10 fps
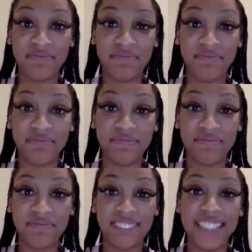
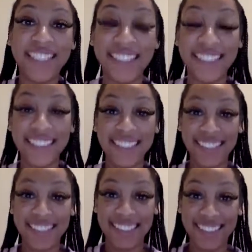
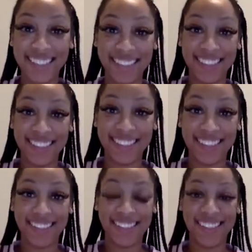
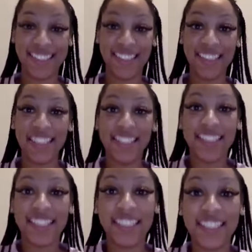
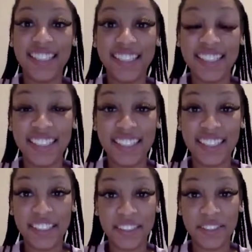
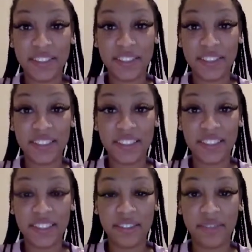
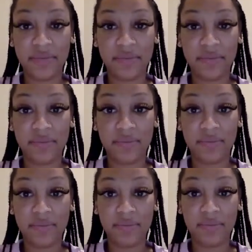
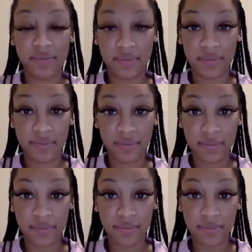
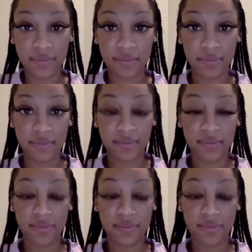No words are spoken by the person on screen.